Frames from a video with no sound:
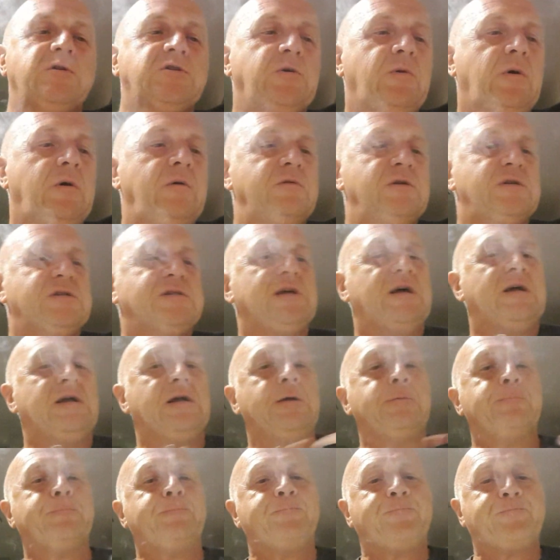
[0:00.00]
So I was
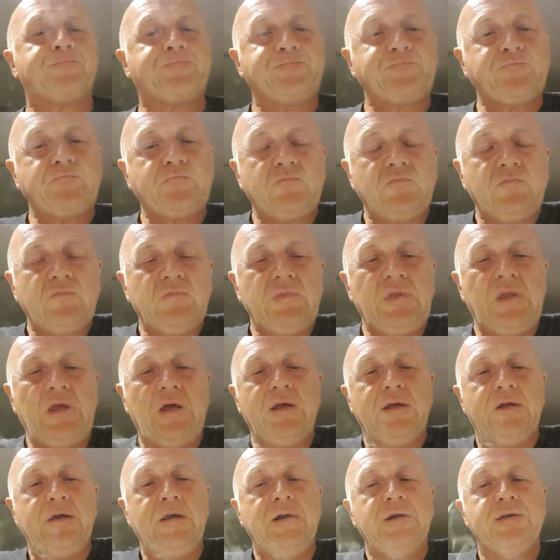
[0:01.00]
saying
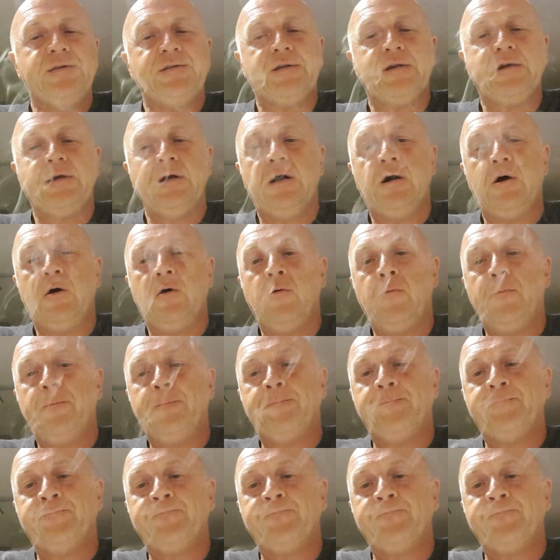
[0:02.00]
years ago,